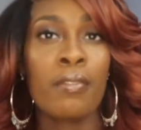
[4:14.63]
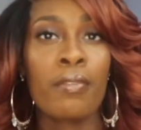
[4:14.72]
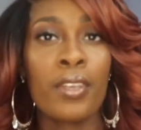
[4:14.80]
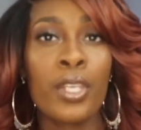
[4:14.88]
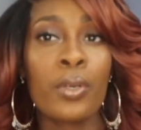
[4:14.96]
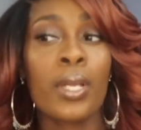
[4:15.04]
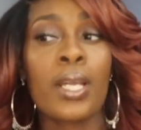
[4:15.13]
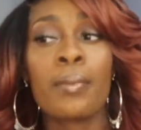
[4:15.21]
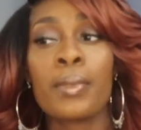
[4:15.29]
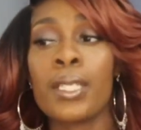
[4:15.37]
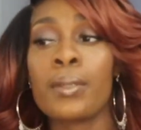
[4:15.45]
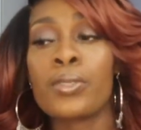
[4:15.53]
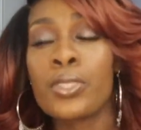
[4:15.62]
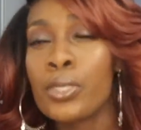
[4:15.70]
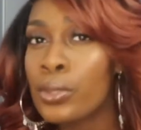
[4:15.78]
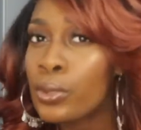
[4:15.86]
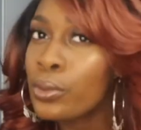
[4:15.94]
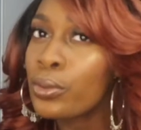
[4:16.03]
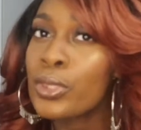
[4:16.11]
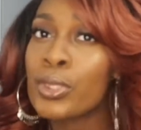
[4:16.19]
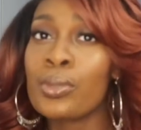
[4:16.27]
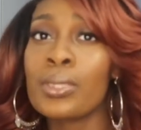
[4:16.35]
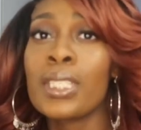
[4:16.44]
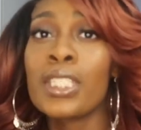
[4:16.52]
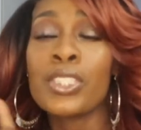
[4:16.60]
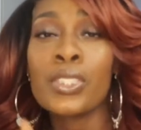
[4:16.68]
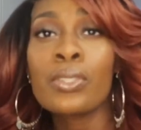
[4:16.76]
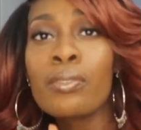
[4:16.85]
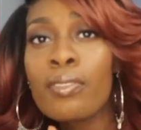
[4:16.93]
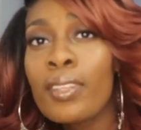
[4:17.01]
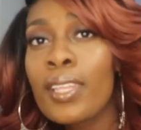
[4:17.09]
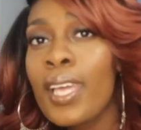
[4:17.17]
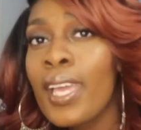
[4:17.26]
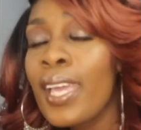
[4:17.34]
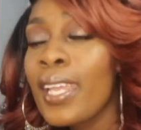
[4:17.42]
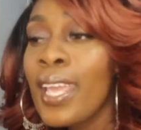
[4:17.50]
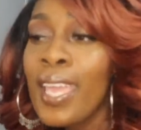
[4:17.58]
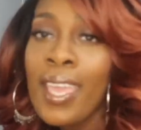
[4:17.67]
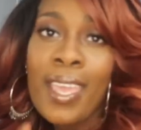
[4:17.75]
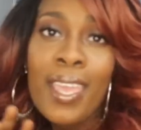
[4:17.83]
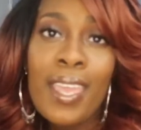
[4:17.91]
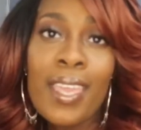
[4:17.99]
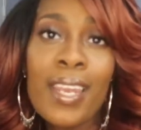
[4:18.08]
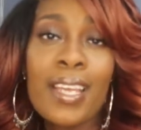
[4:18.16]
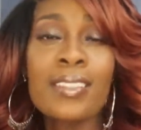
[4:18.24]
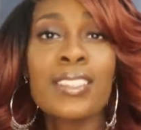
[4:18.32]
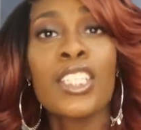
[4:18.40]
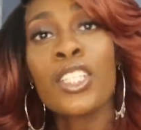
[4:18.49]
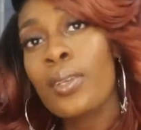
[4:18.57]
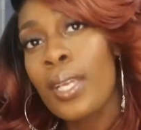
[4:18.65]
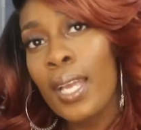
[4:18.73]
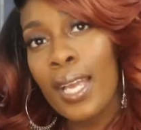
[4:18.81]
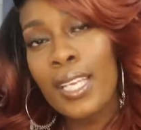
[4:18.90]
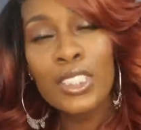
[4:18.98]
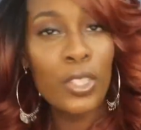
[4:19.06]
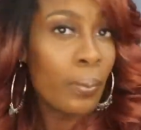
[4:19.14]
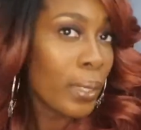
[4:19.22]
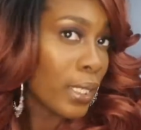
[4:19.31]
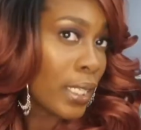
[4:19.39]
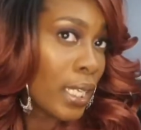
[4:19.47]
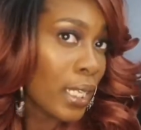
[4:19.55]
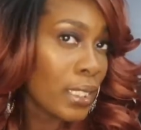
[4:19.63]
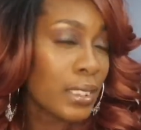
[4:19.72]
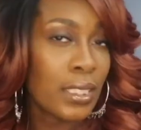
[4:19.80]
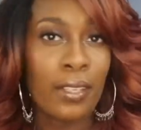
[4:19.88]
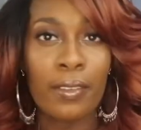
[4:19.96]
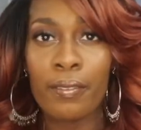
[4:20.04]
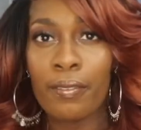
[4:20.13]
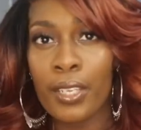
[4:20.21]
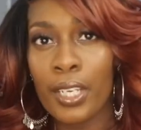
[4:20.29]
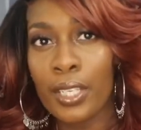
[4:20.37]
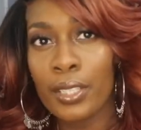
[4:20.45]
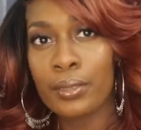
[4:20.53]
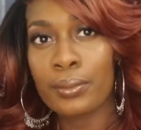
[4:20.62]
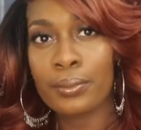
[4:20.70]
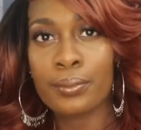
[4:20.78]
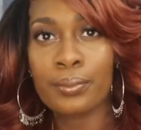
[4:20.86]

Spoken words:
video coming up soon, so stay tuned for that. And I'll see you guys on my next video.